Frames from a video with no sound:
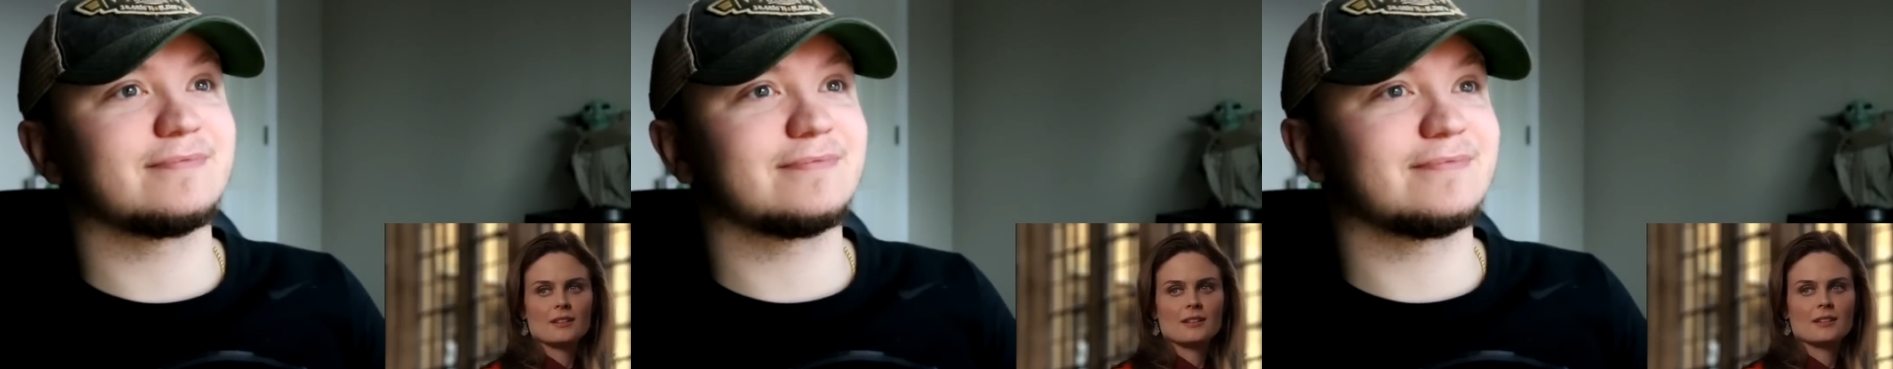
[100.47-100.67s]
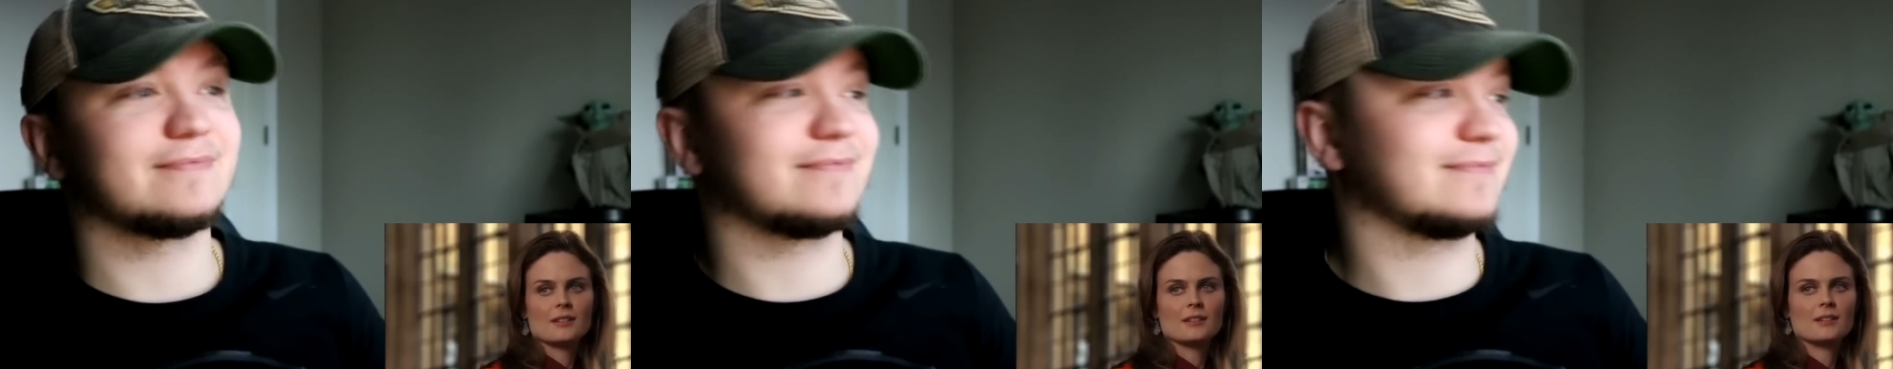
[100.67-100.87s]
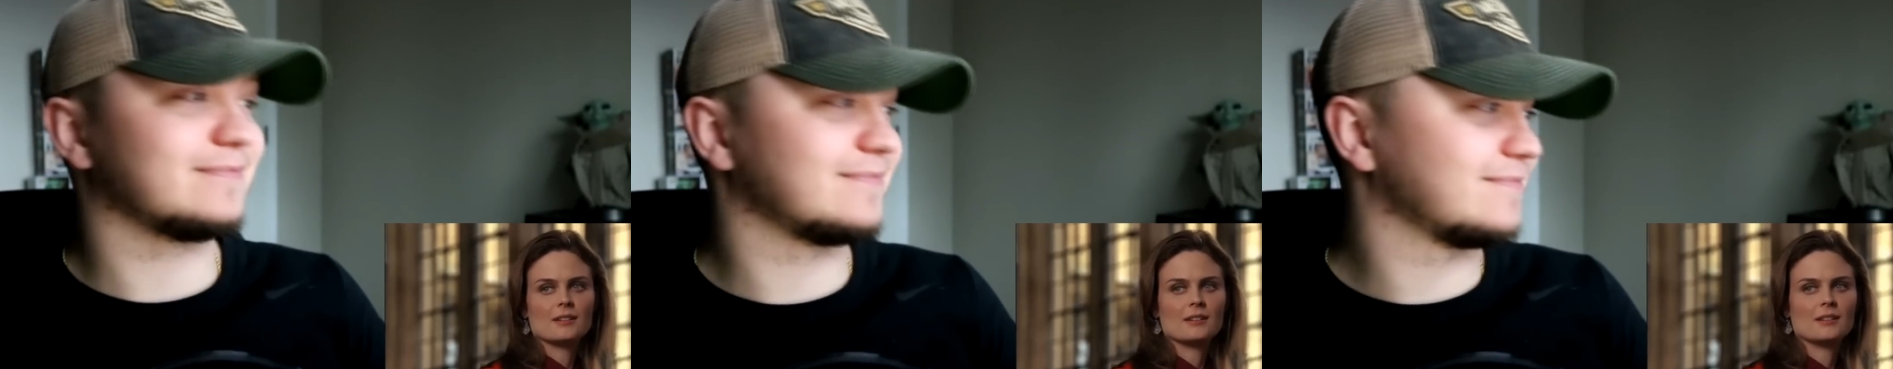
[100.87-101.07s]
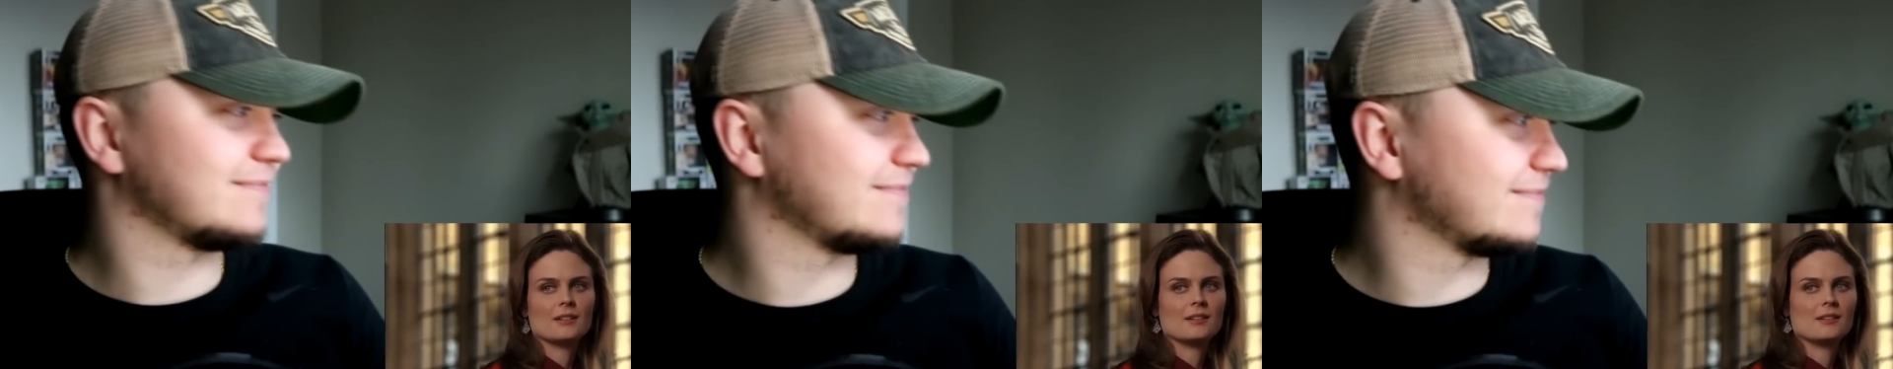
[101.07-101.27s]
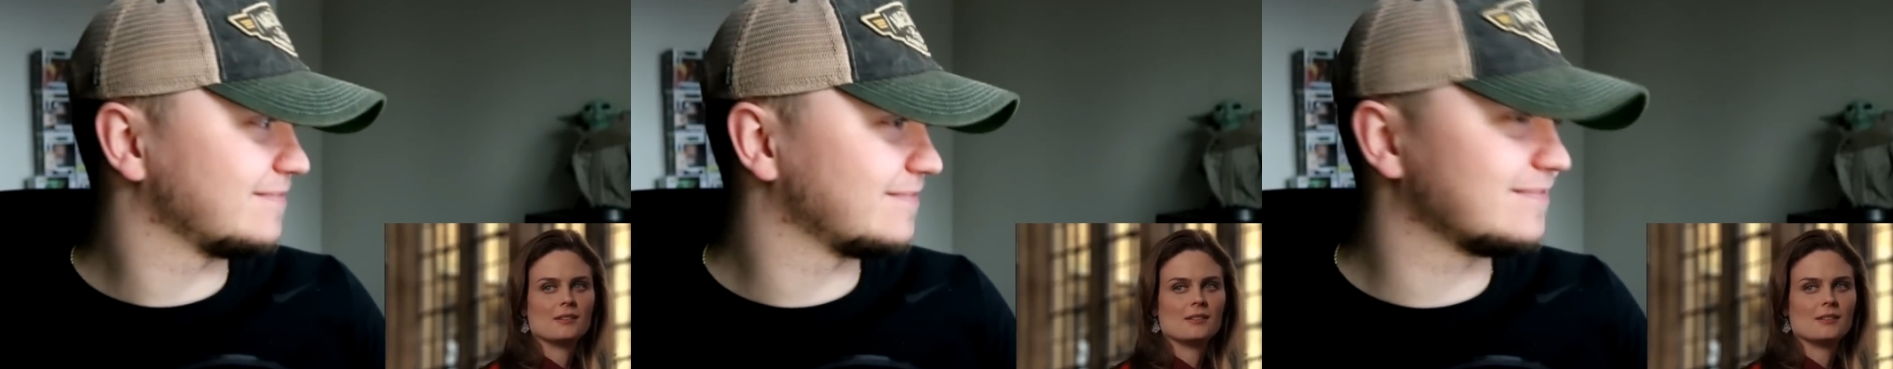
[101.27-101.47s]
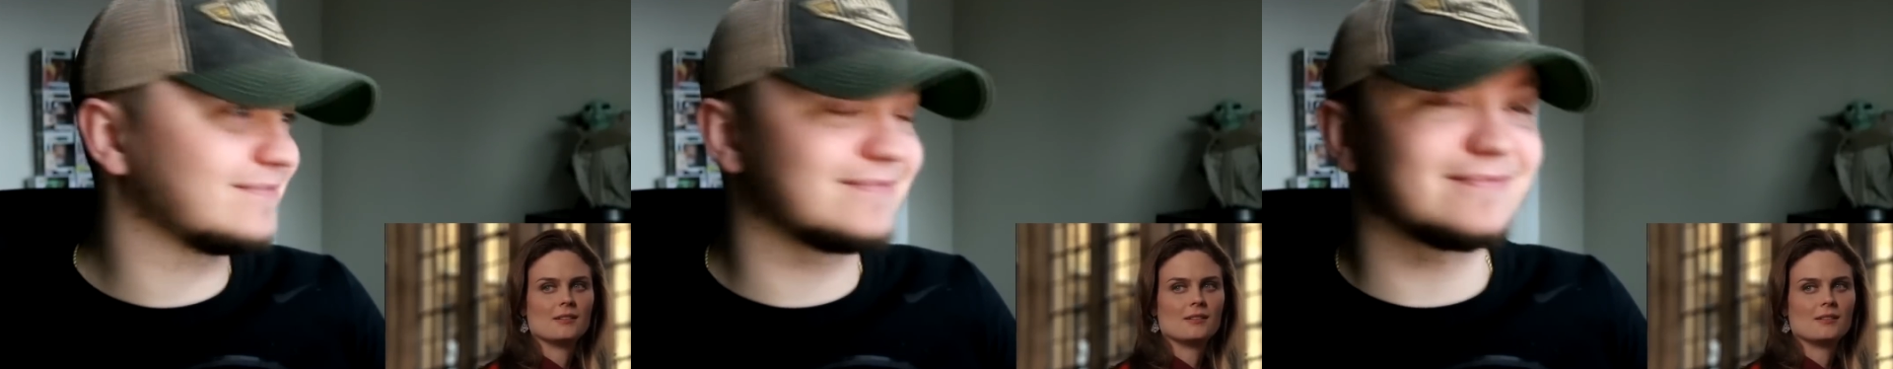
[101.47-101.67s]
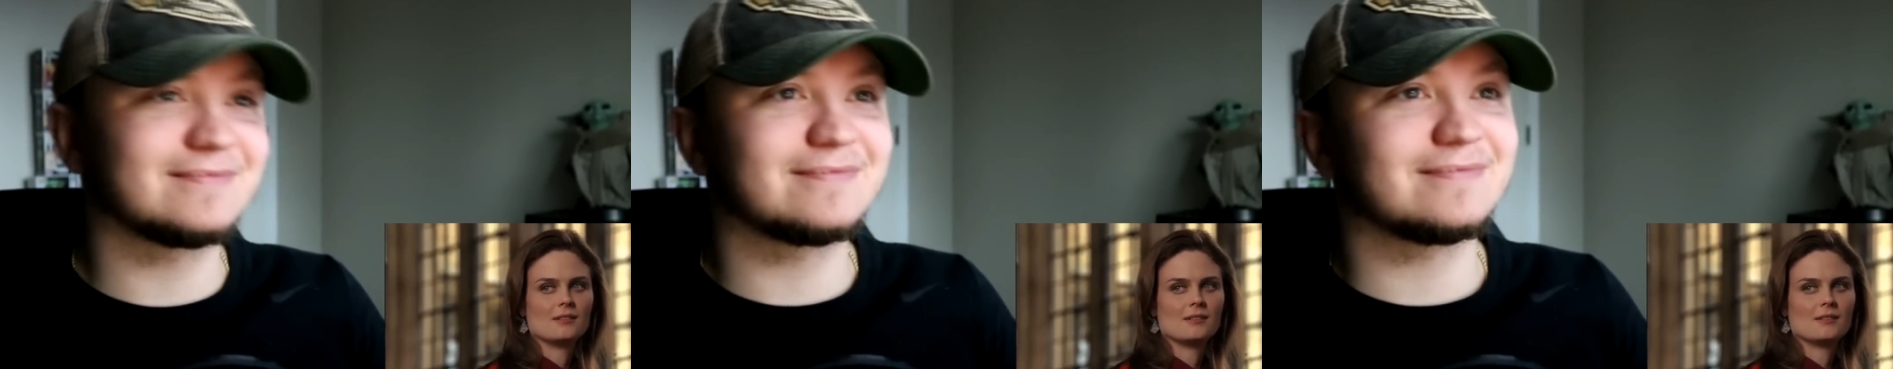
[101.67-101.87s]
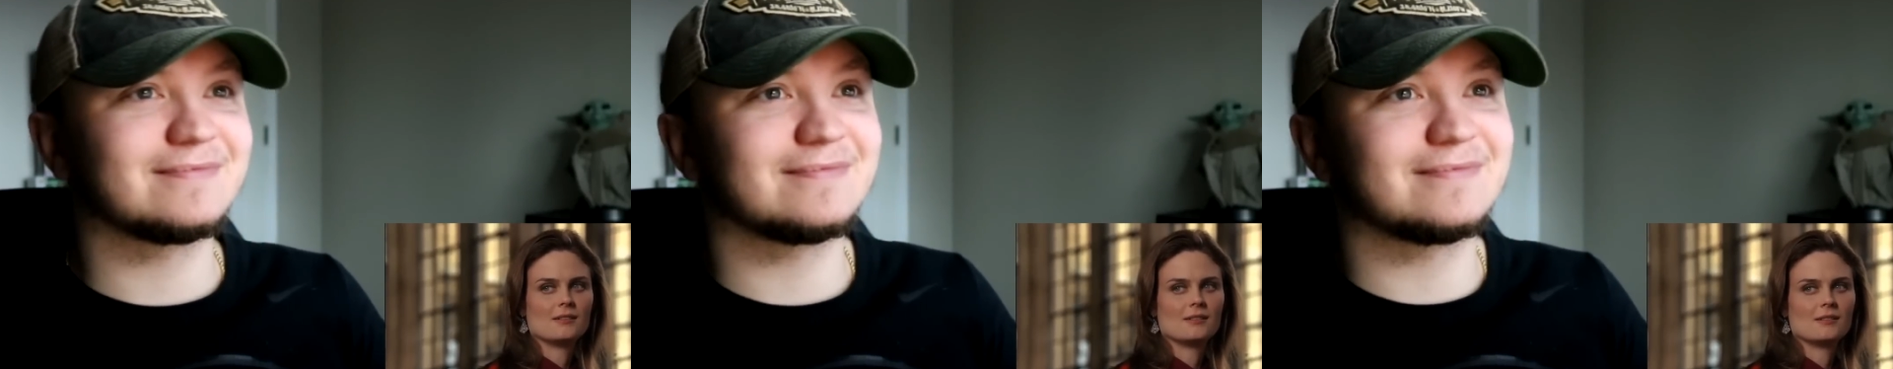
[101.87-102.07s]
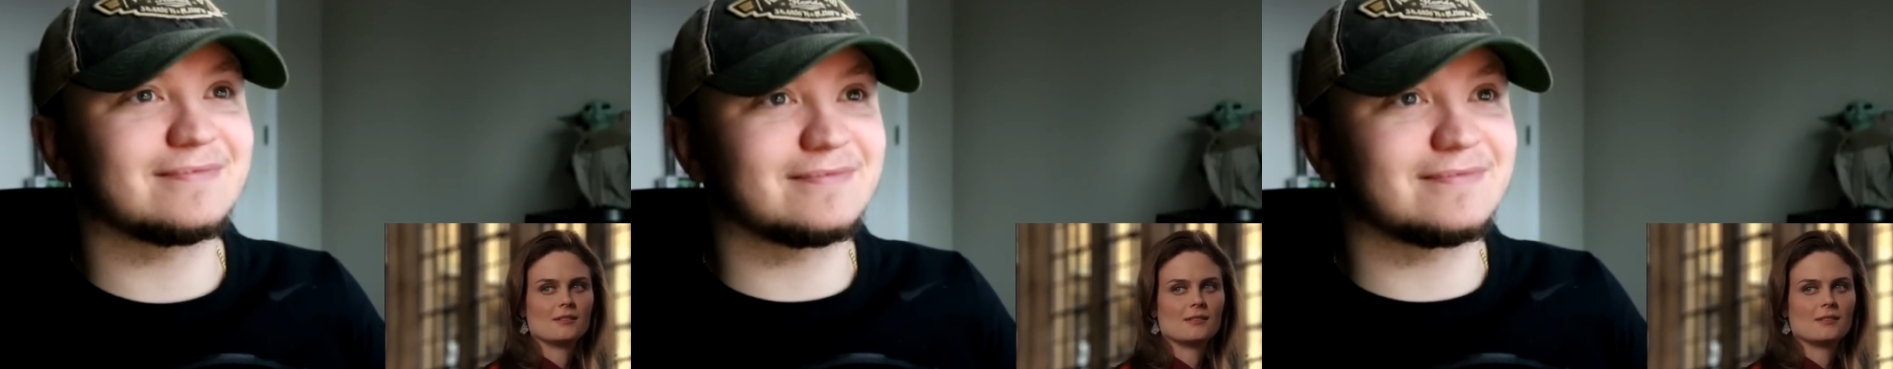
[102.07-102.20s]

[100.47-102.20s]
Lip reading: Nobody speaks.